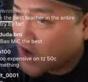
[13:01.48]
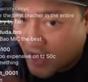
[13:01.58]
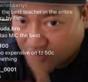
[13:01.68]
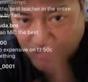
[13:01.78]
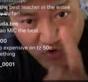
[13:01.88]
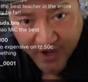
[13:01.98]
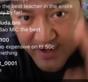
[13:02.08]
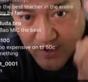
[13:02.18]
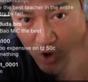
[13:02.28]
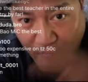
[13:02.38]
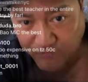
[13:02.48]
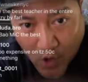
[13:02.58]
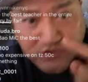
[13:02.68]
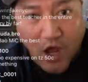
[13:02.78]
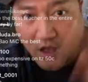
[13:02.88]
guys? That's why
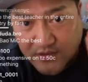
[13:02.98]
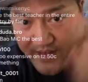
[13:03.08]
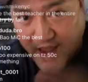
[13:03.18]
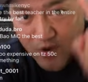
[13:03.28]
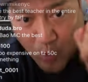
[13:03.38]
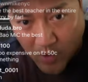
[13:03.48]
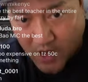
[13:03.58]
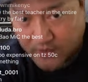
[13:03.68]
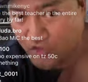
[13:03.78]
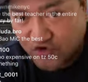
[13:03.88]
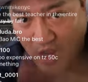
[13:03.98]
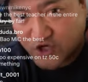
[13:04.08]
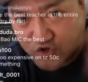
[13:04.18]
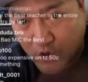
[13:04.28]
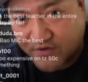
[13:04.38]
I do not trade low
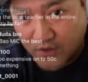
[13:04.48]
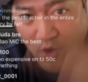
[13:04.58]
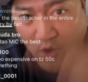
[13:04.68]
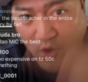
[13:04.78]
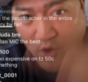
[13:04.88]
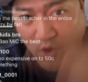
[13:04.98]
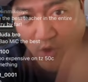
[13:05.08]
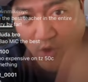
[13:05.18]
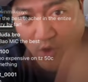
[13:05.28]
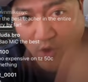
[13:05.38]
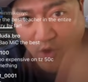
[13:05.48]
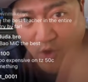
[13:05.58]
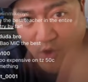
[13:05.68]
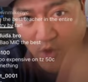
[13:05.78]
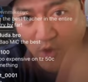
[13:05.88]
floats on day one. Do
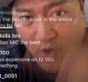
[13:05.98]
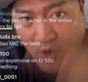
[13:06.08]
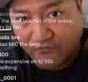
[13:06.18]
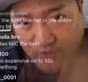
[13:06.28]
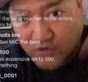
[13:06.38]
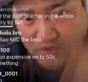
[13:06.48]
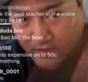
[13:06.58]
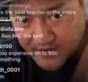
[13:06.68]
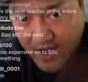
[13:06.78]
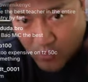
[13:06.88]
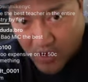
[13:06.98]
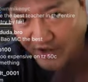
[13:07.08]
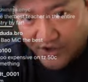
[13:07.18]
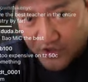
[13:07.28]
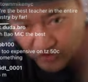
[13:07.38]
not short low floats on day
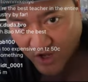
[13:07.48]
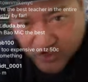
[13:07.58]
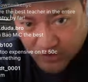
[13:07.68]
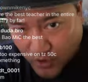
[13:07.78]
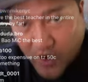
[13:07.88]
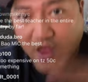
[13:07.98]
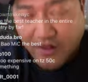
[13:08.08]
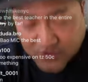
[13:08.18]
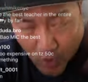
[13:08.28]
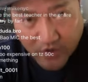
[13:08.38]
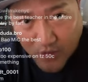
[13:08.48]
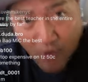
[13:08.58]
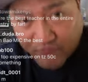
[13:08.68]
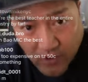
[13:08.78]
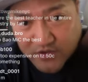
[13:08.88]
one. Do not short
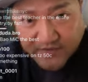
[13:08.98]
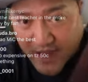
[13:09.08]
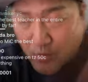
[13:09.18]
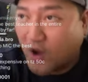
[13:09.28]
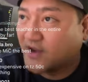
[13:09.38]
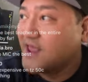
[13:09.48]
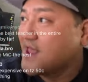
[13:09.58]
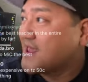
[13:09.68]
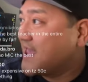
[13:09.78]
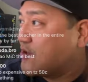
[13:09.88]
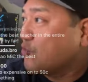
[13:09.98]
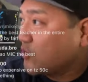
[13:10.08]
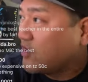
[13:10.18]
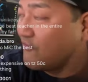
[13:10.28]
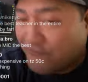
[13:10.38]
low floats on day one.
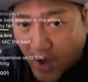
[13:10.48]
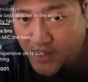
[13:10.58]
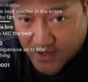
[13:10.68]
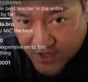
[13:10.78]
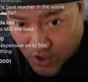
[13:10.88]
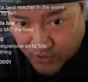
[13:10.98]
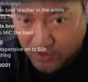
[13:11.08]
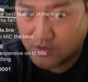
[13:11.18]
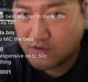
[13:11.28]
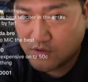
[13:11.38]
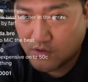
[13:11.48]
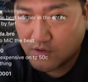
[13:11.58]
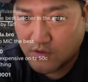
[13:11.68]
It will fucking kill you.